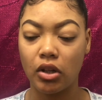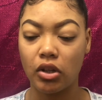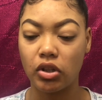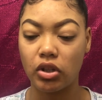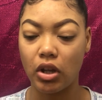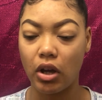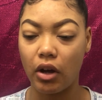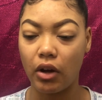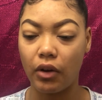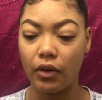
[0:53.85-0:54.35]

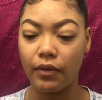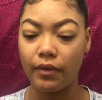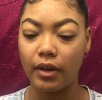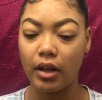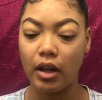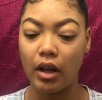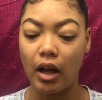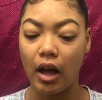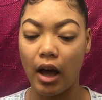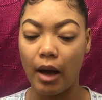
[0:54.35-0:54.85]
So
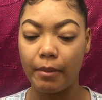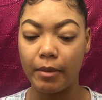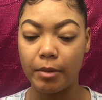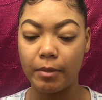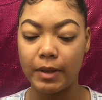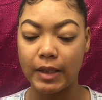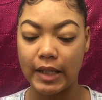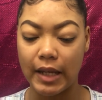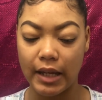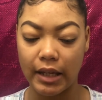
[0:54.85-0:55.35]
I'm gonna
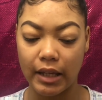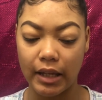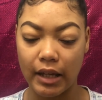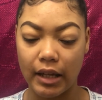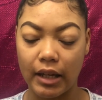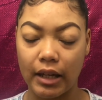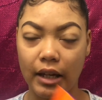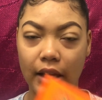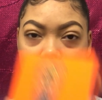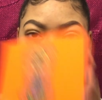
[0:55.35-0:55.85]
be
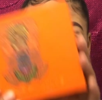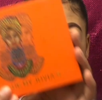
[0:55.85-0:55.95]
taking